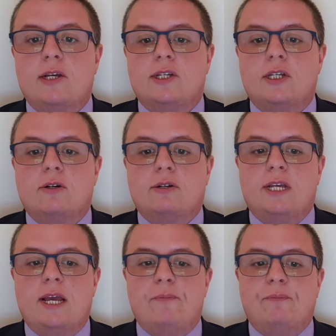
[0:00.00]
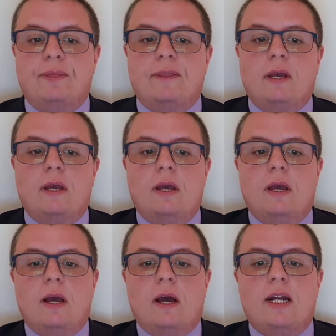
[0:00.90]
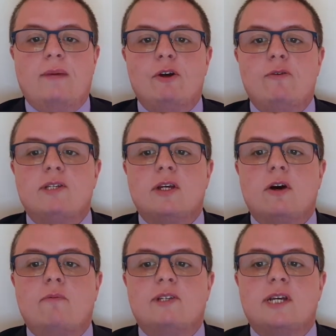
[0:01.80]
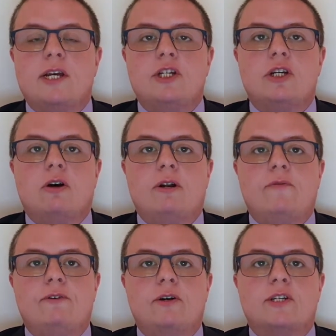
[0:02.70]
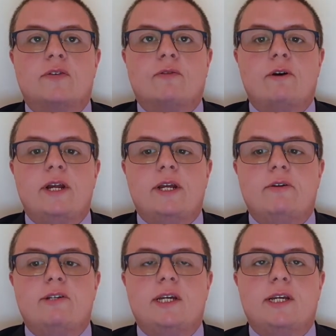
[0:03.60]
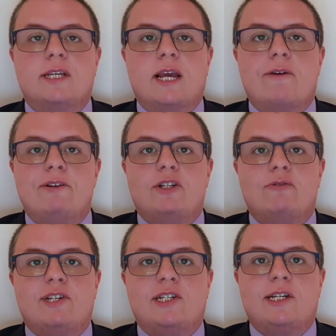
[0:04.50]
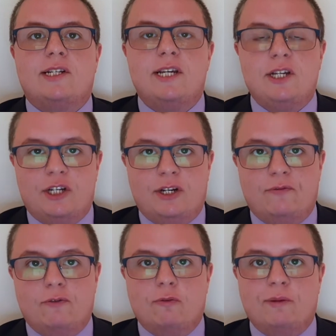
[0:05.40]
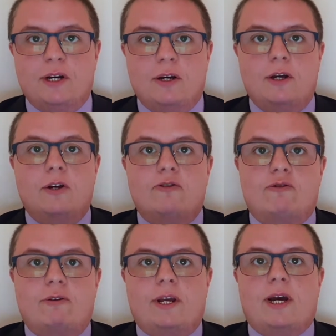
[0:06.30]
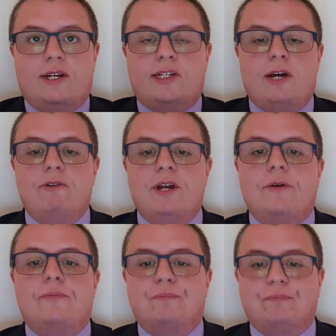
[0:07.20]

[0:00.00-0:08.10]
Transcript: sucked in. And he moves the conversation on in verse three using his characteristic teaching formula, truly I tell you.